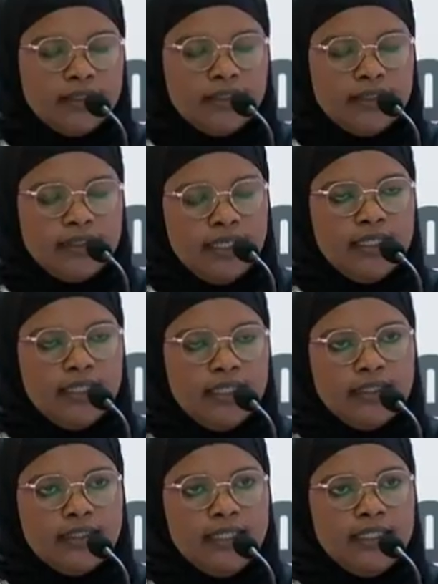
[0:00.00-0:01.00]
Yeah,
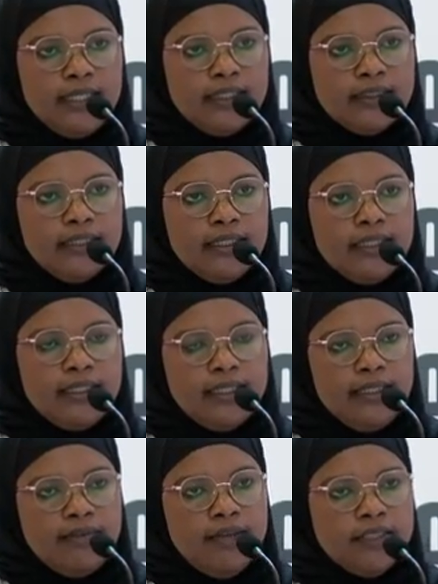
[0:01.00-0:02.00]
he said that
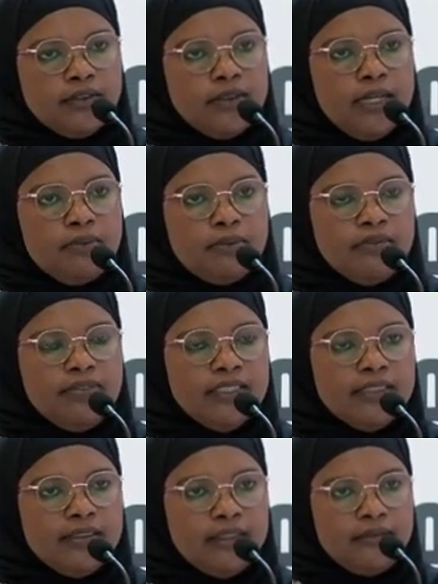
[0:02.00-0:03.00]
if I should approve
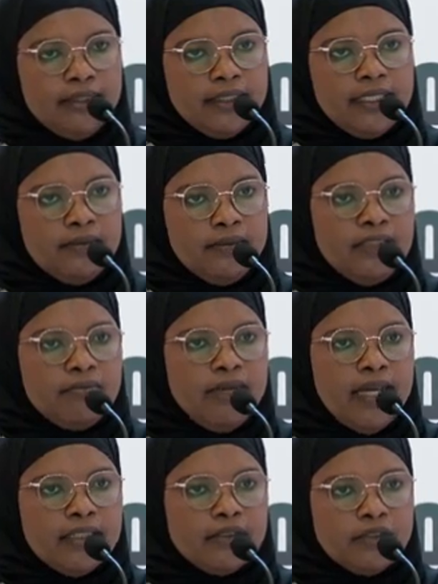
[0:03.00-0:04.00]
his request, he wouldn't
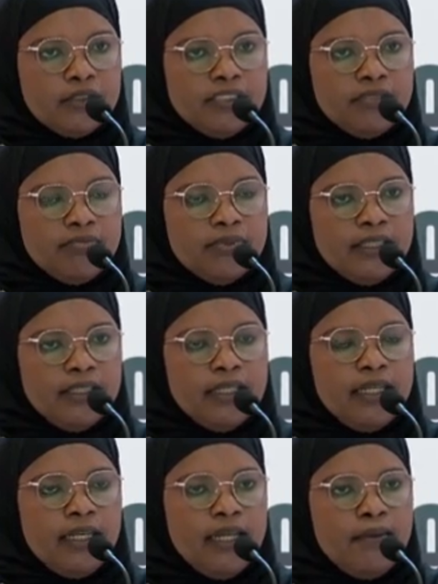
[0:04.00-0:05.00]
mind to give me
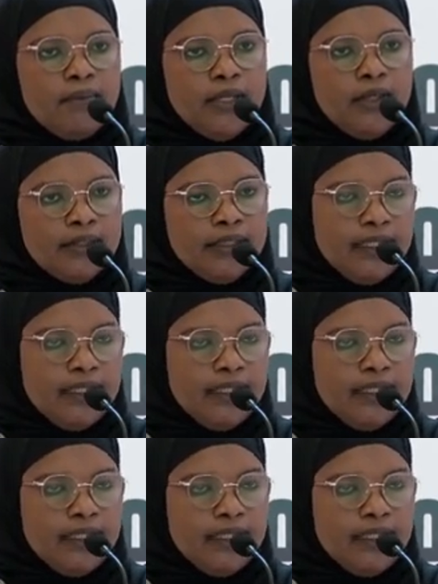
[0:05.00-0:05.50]
$1 million.